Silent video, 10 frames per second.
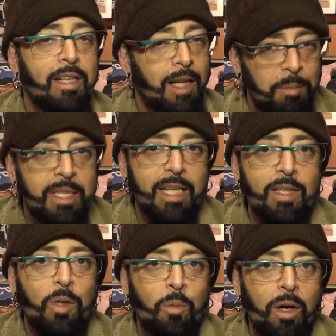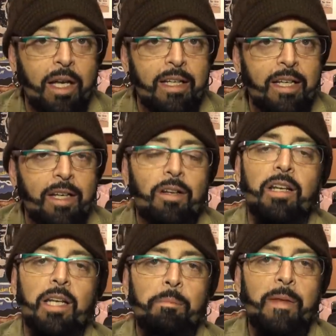I'm telling you what, you're
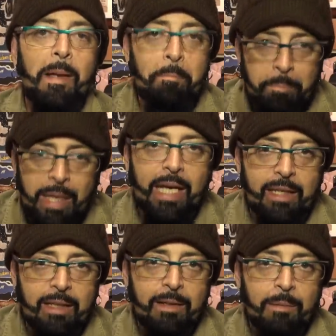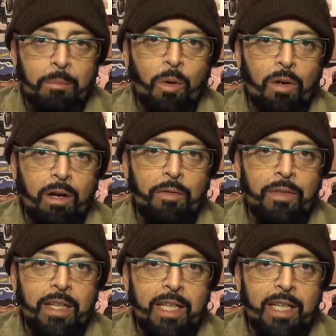gonna get bit more often